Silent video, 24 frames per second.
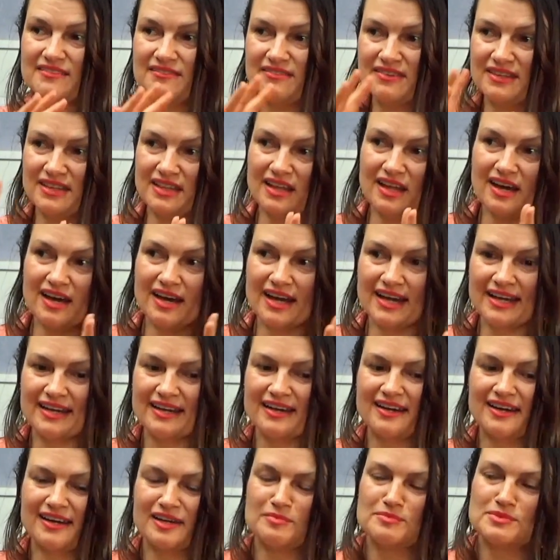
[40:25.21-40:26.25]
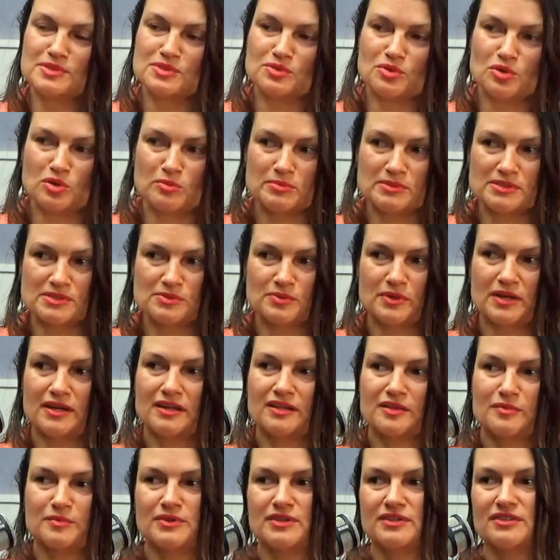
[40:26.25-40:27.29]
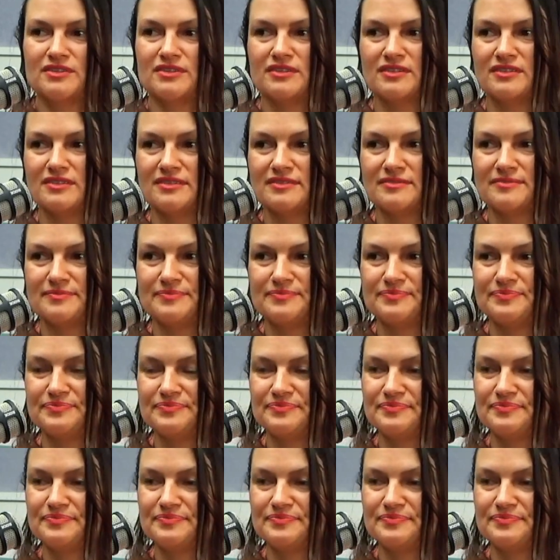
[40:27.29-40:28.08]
And then the villi can't absorb as well and whatnot.